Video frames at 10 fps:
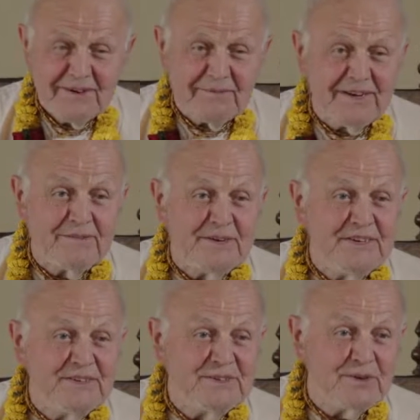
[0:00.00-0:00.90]
Whenever
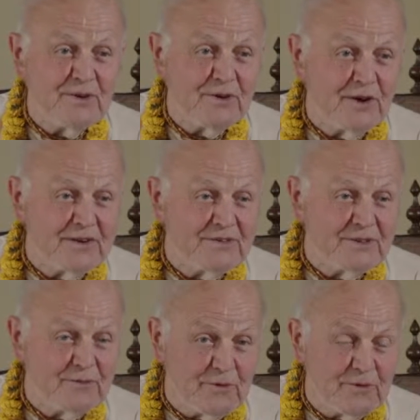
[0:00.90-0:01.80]
he saw the
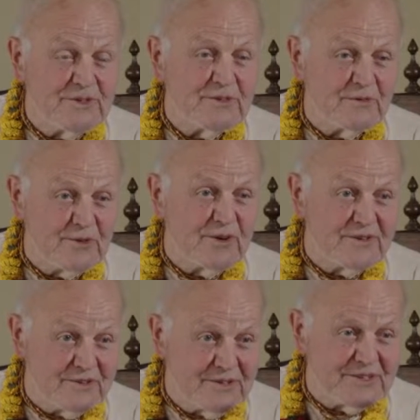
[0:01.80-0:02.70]
devotees of Lord
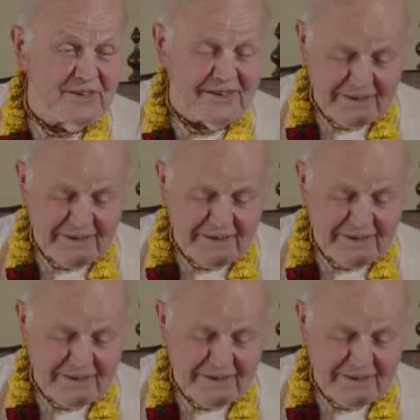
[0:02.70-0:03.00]
Krishna, and